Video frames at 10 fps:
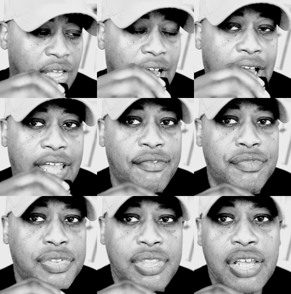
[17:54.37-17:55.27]
I have
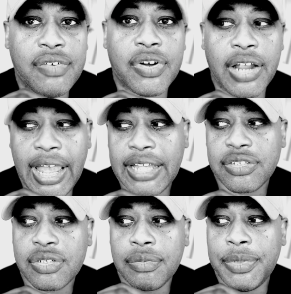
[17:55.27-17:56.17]
never
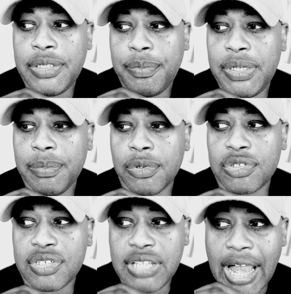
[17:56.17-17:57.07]
had so many people
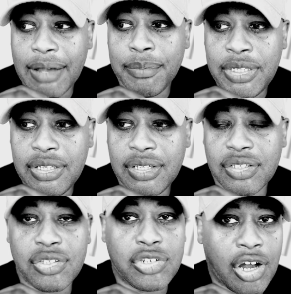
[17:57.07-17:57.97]
stop me
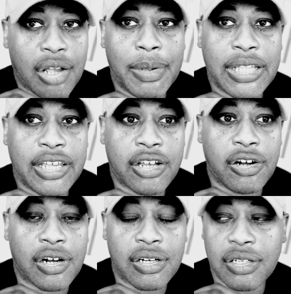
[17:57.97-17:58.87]
and talk about that
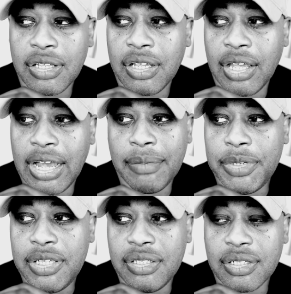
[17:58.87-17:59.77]
car. I
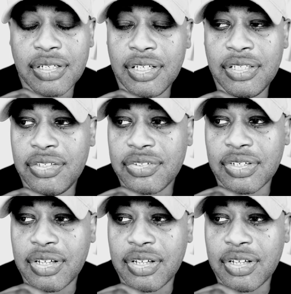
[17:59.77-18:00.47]
mean, it is a